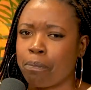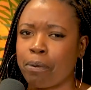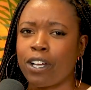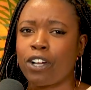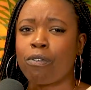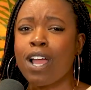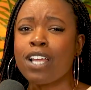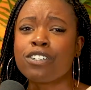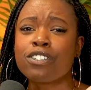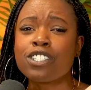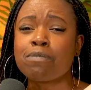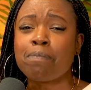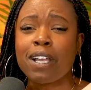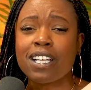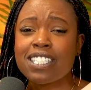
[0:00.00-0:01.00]
But Grindr
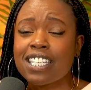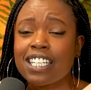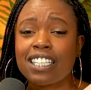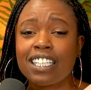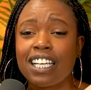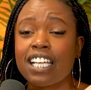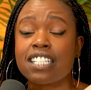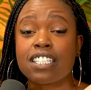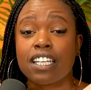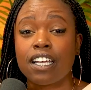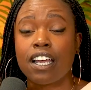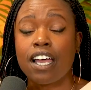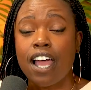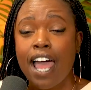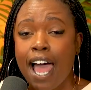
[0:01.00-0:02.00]
is basically is
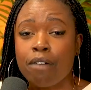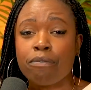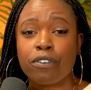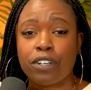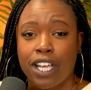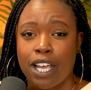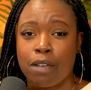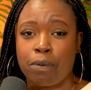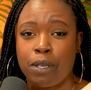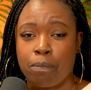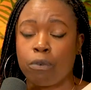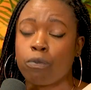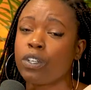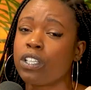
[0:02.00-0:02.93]
an app for gay people,